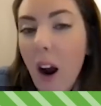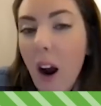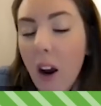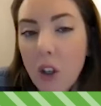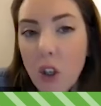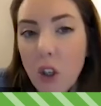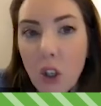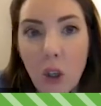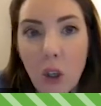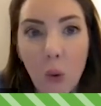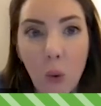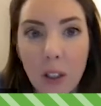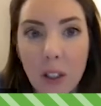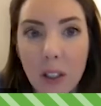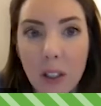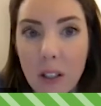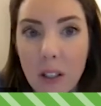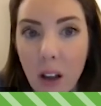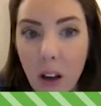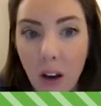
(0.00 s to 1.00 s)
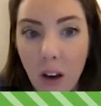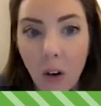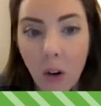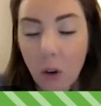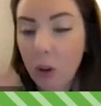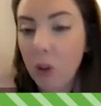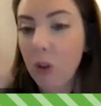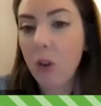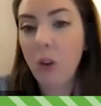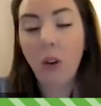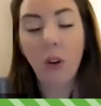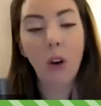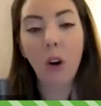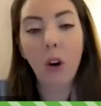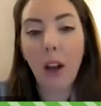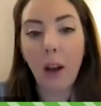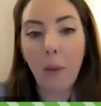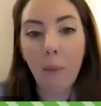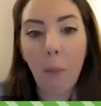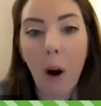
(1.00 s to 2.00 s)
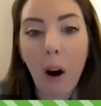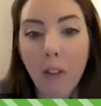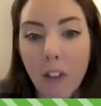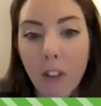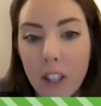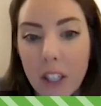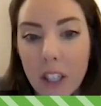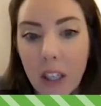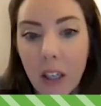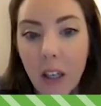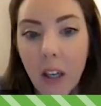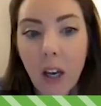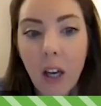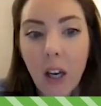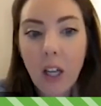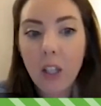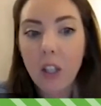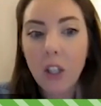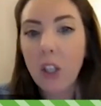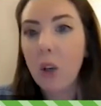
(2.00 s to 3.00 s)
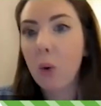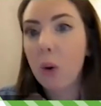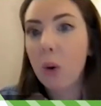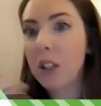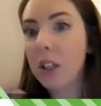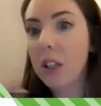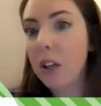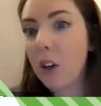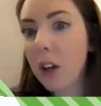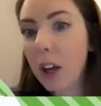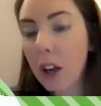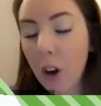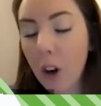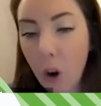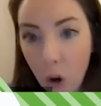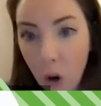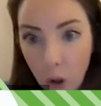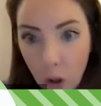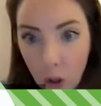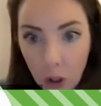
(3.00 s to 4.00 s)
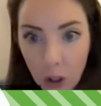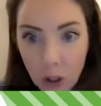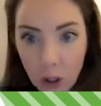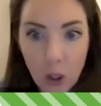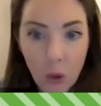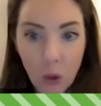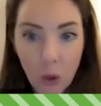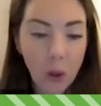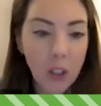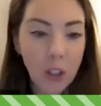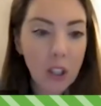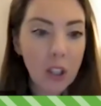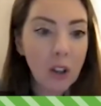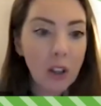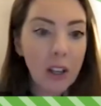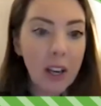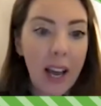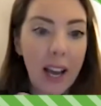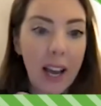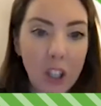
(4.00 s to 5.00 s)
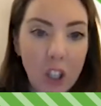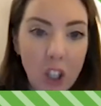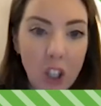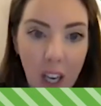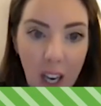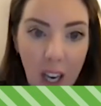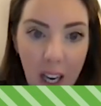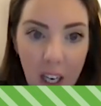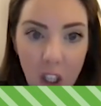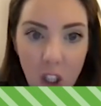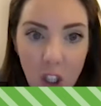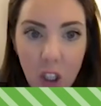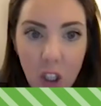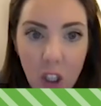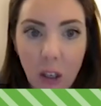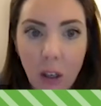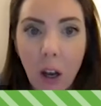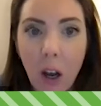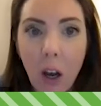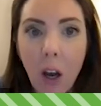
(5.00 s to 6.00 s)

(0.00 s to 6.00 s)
do you want to look at poverty? Do you want to look at hunger? Do you want to look at education?